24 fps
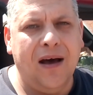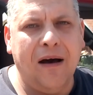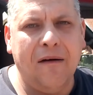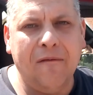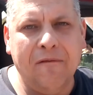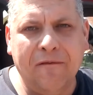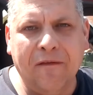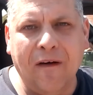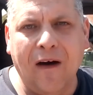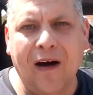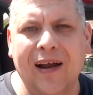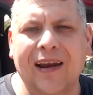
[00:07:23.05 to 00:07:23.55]
I'm
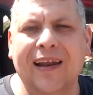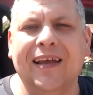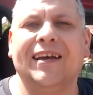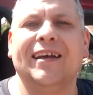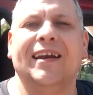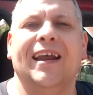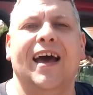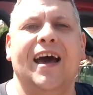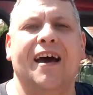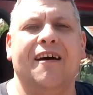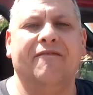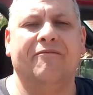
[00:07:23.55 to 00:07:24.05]
finally
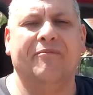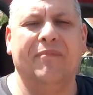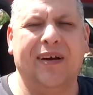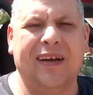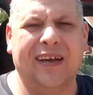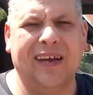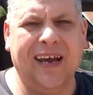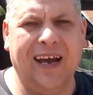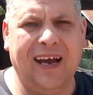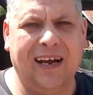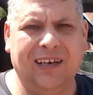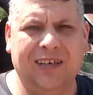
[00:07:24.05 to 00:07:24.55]
going to have my
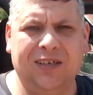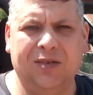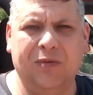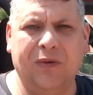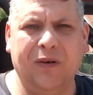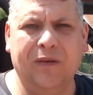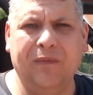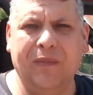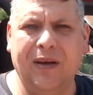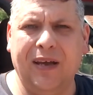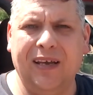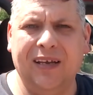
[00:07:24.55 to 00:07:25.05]
cat
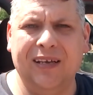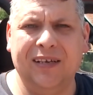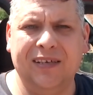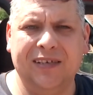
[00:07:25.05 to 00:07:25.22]
with me.